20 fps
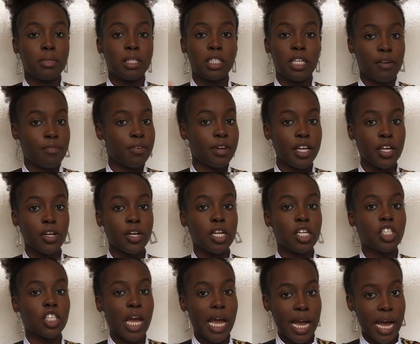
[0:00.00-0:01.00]
definitely going to
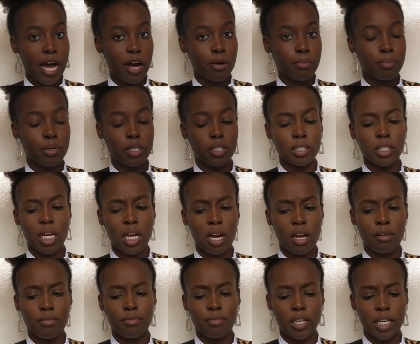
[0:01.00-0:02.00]
check out because I
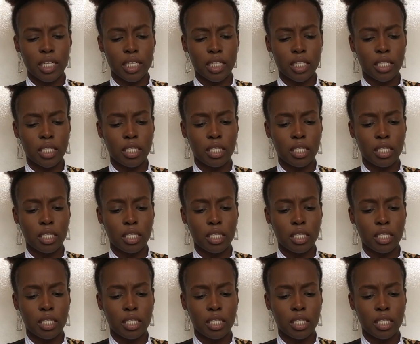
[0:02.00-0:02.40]
love like